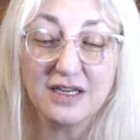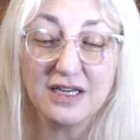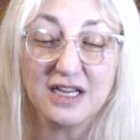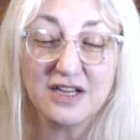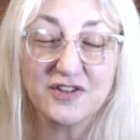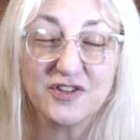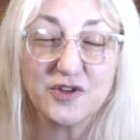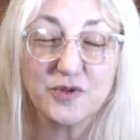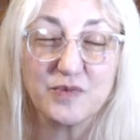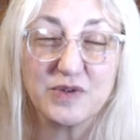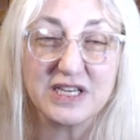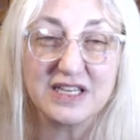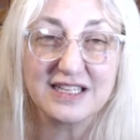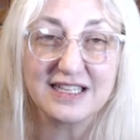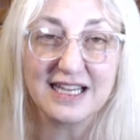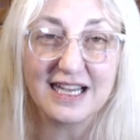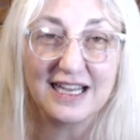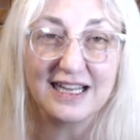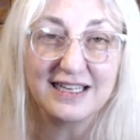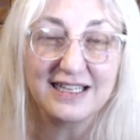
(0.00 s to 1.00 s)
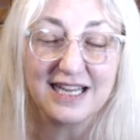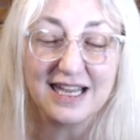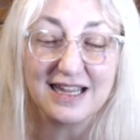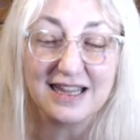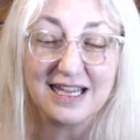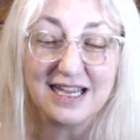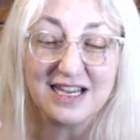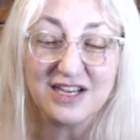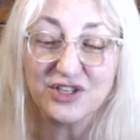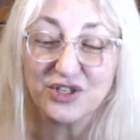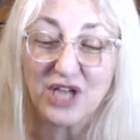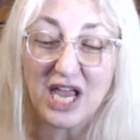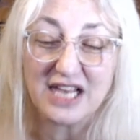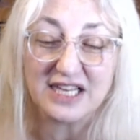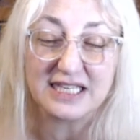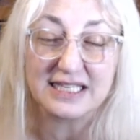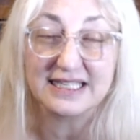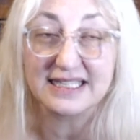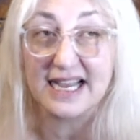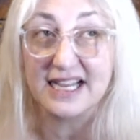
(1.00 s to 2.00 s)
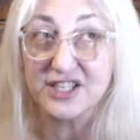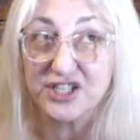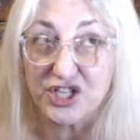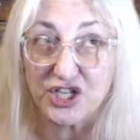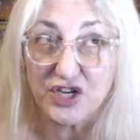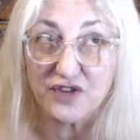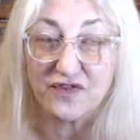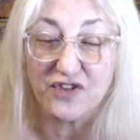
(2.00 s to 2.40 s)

needs to be said to these sensitive